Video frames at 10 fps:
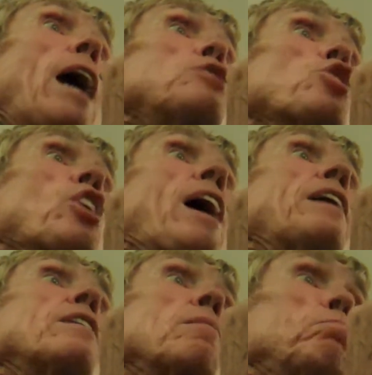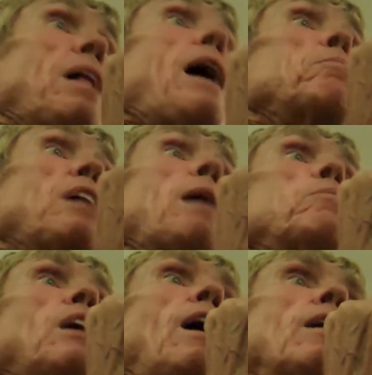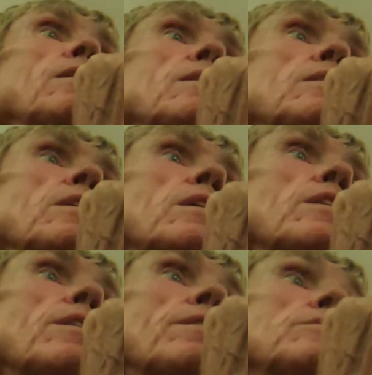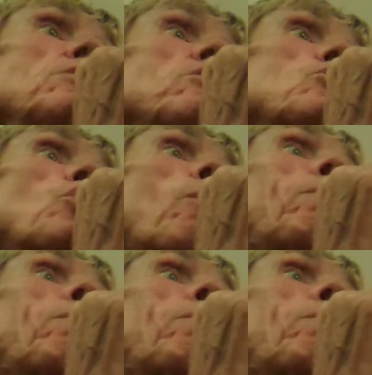educated, blah, blah, blah. This is your